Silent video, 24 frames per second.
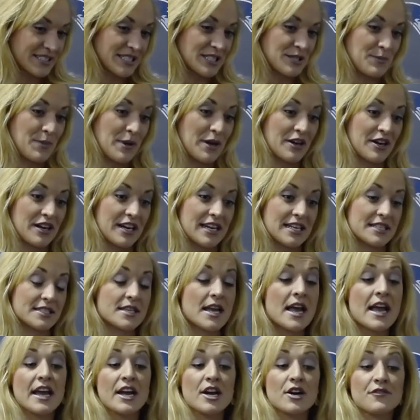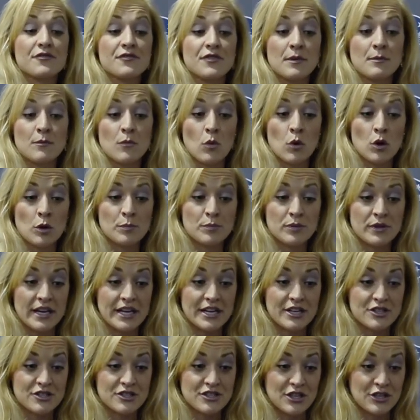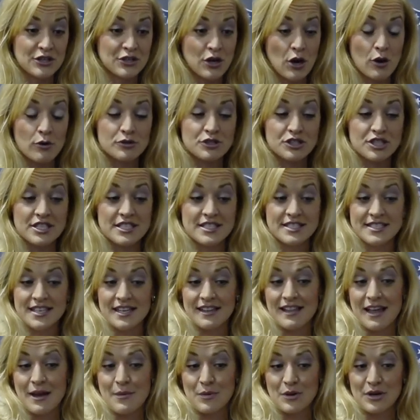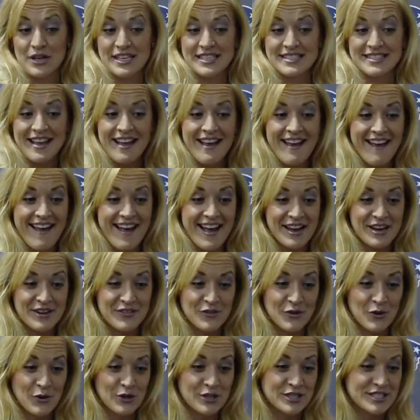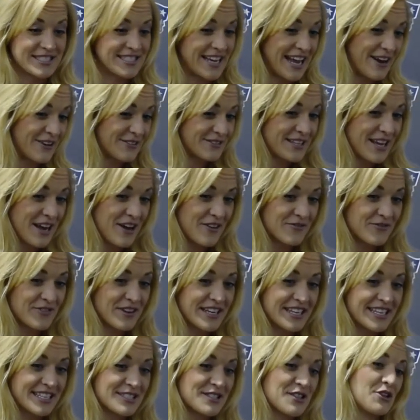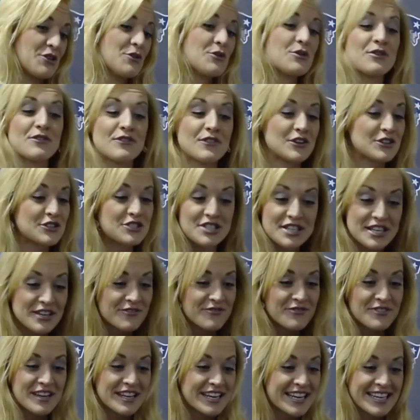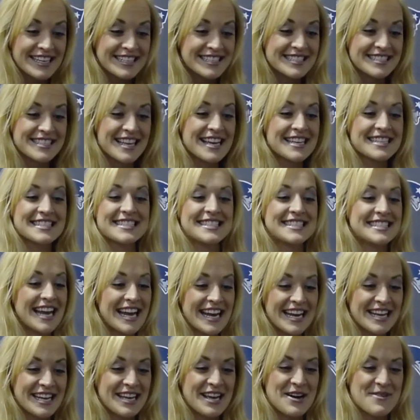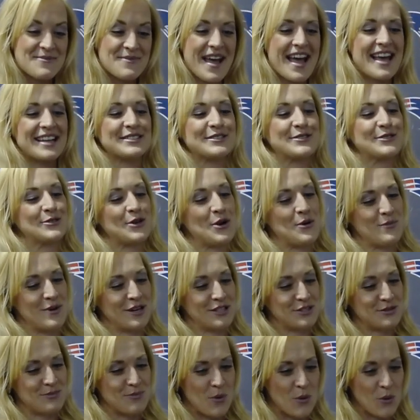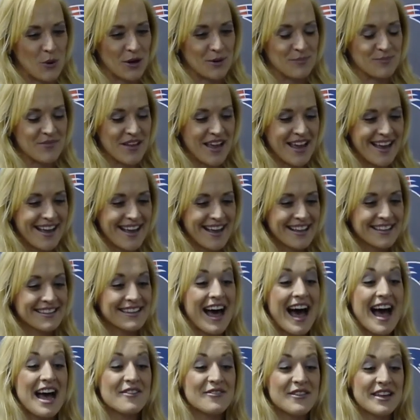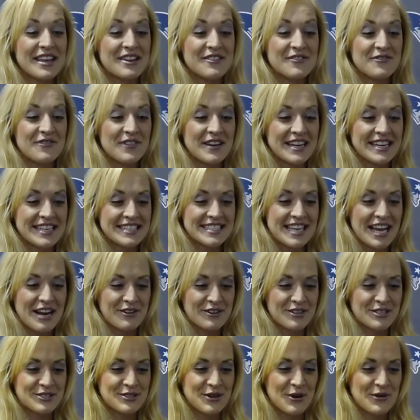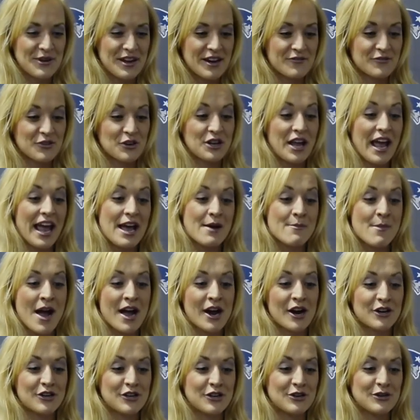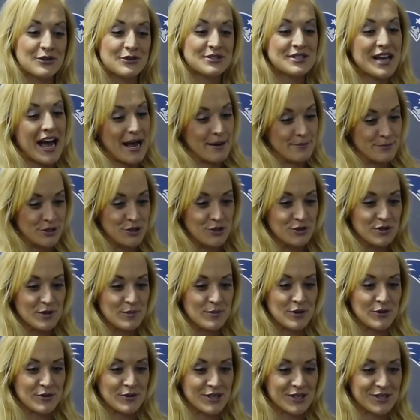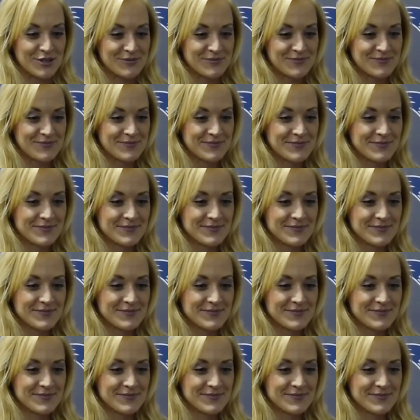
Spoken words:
experience. Hear from more players and coaches, celebrities, and of course, downtown Phoenix, the University of Phoenix Stadium, and so much more. Live in Phoenix, Arizona, for KMIR News, I'm Julie Bueller.